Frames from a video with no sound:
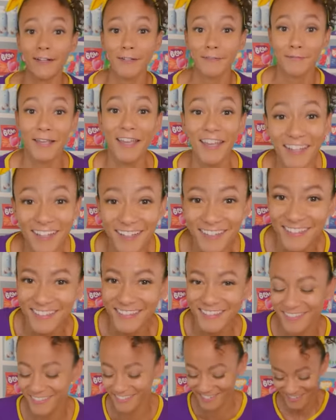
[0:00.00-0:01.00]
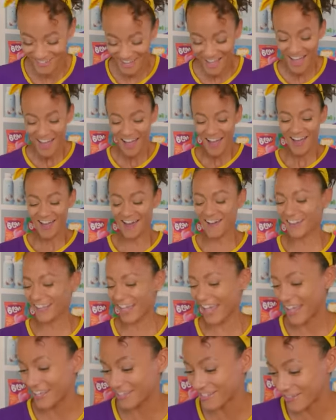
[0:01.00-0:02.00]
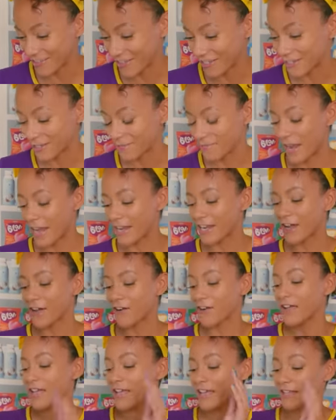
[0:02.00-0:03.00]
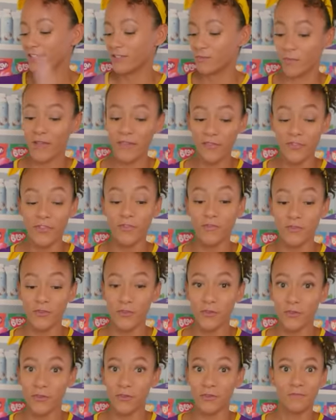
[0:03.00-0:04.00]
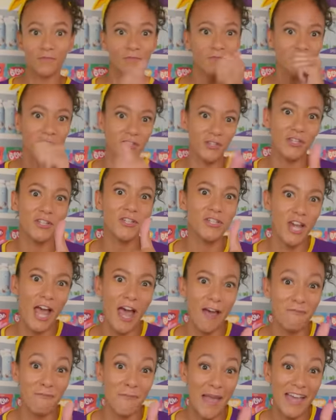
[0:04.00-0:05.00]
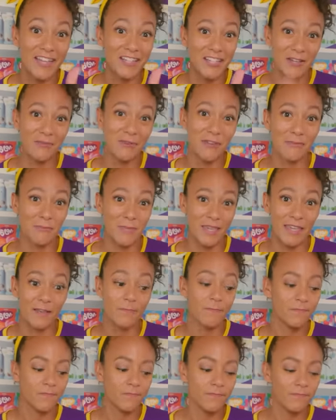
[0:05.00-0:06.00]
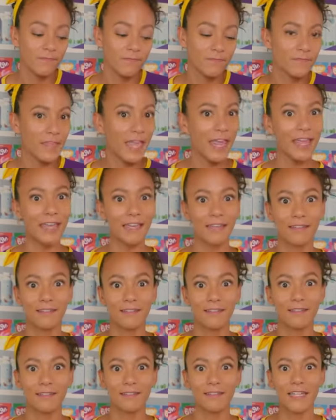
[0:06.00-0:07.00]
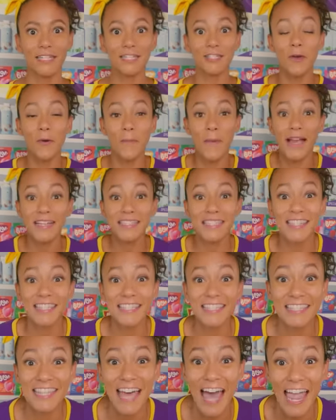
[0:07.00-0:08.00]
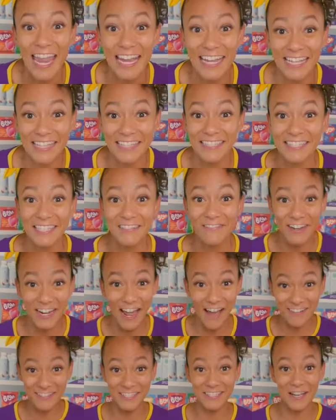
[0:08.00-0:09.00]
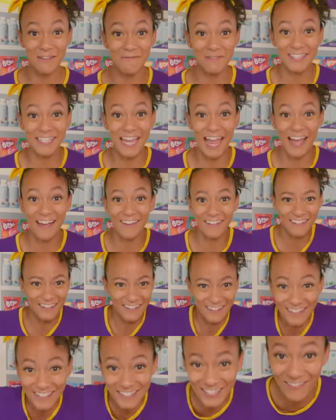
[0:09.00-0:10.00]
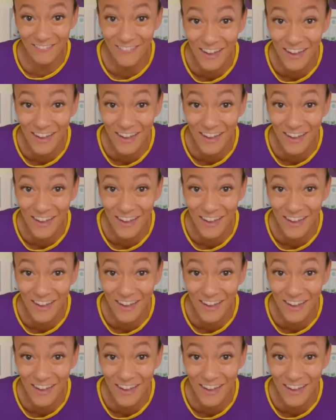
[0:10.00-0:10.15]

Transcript: okay, so the tomato is with the food. Good job matching with me. Hey, let's go back to the slide and see what else comes down. Come